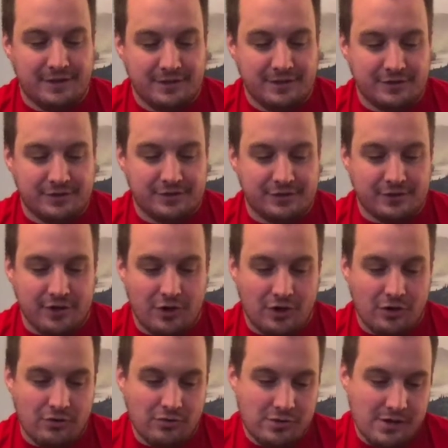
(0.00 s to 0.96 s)

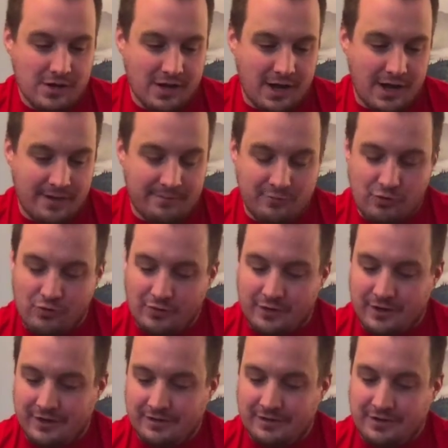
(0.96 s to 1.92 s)
So I'm
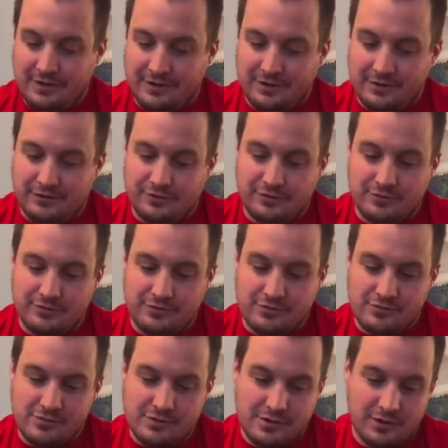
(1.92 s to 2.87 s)
going
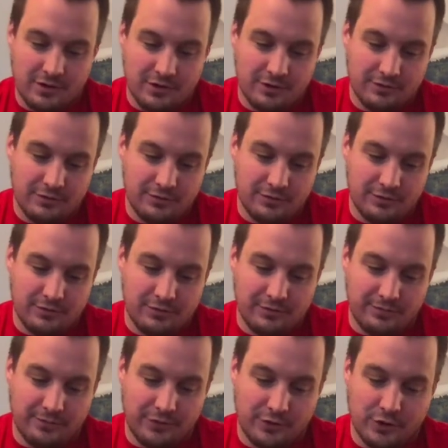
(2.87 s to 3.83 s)
to
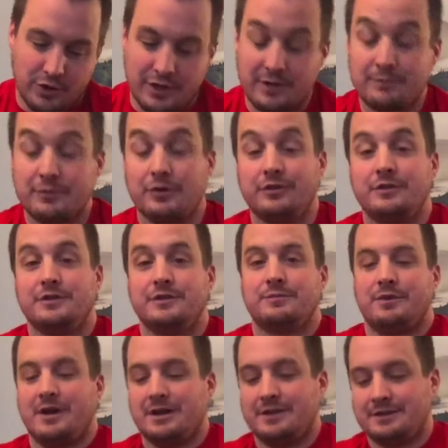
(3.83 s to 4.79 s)
look at both these
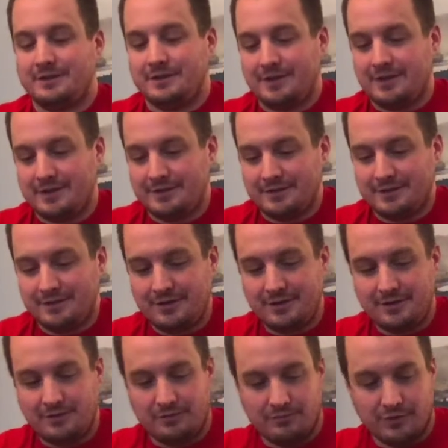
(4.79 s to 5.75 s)
products today and see
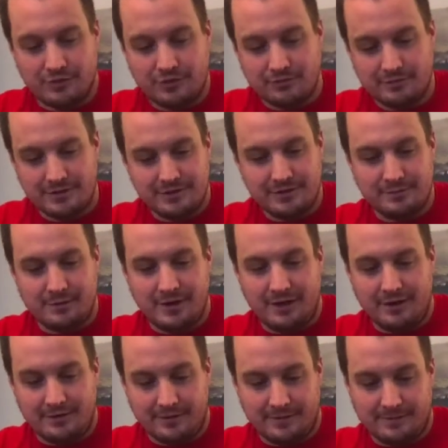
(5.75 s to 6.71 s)
which one's
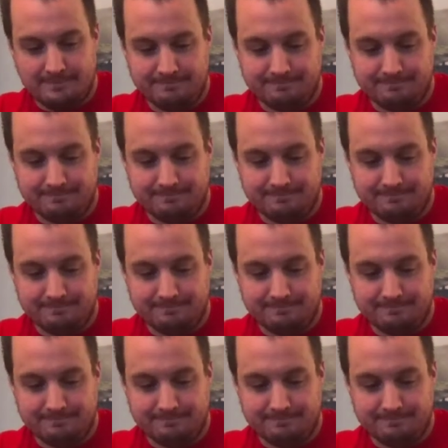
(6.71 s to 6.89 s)
better.